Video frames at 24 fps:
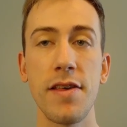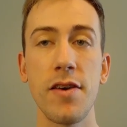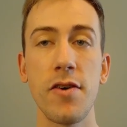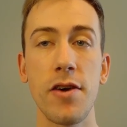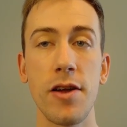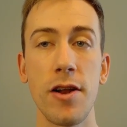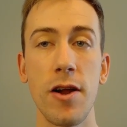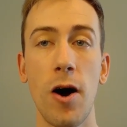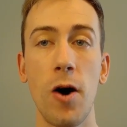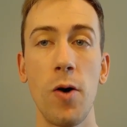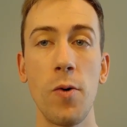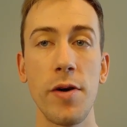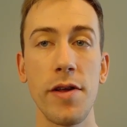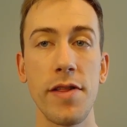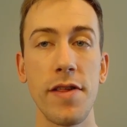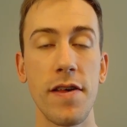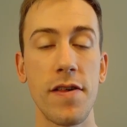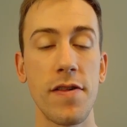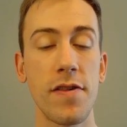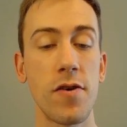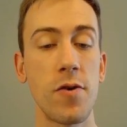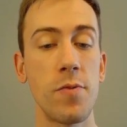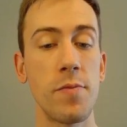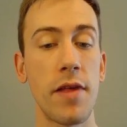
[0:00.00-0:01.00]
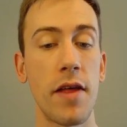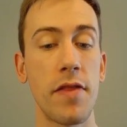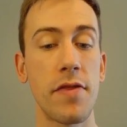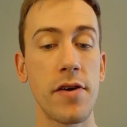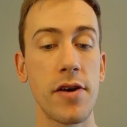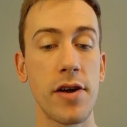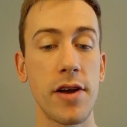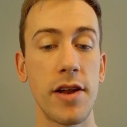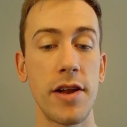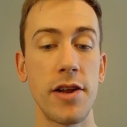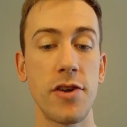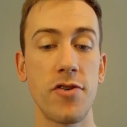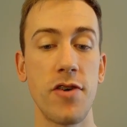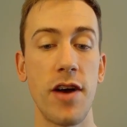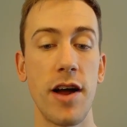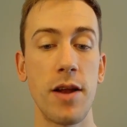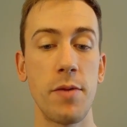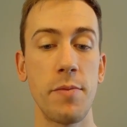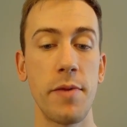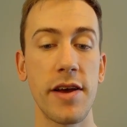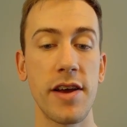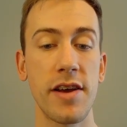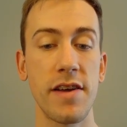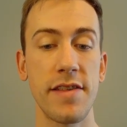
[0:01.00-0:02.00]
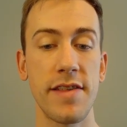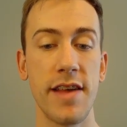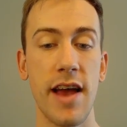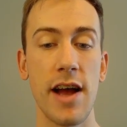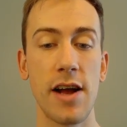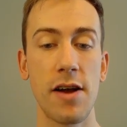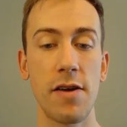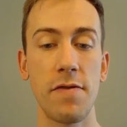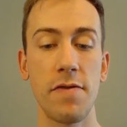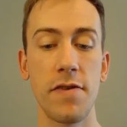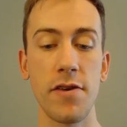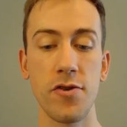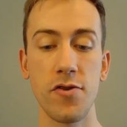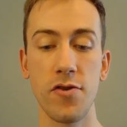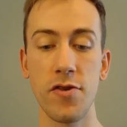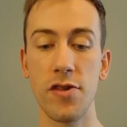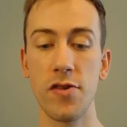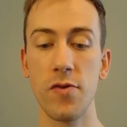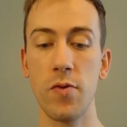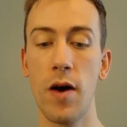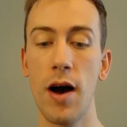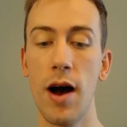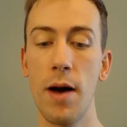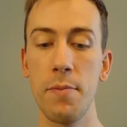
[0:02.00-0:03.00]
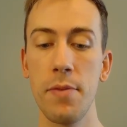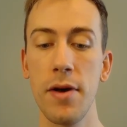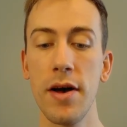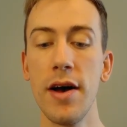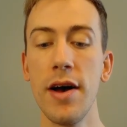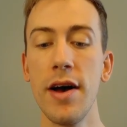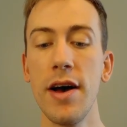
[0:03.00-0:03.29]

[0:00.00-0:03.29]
you can always assume that they're going to try to make a sacrificial swap.